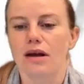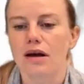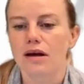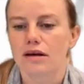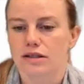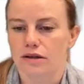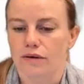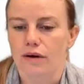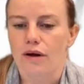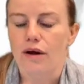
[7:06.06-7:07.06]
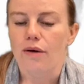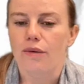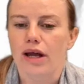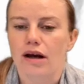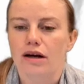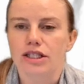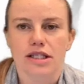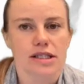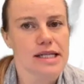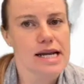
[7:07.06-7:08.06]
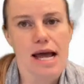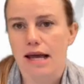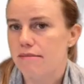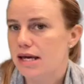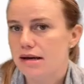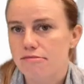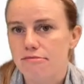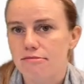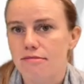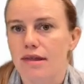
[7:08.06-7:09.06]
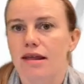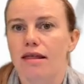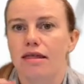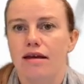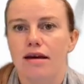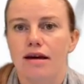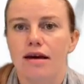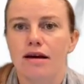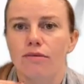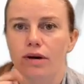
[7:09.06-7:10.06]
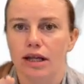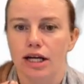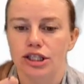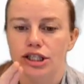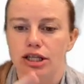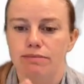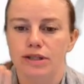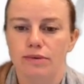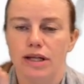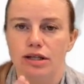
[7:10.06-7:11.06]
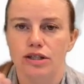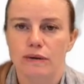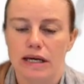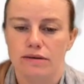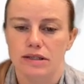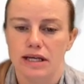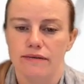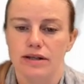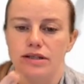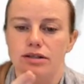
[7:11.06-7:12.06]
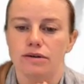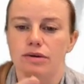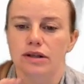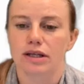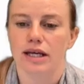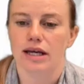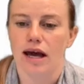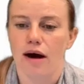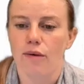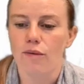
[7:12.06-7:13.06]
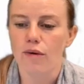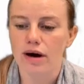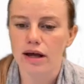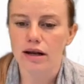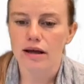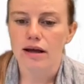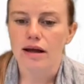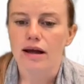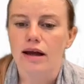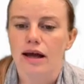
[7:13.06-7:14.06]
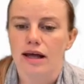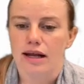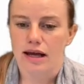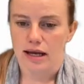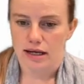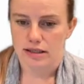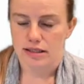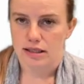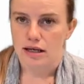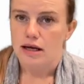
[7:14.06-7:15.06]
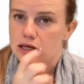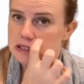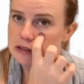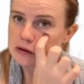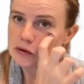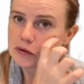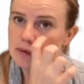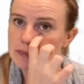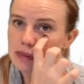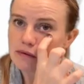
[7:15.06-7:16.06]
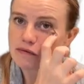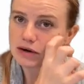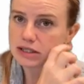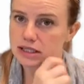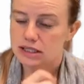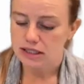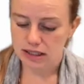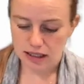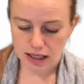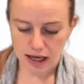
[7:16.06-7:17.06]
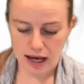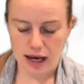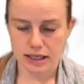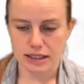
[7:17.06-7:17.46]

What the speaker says: So we are just naming the relationship between the 2 angles given. So we're looking at 1 and 8. So first, let's look at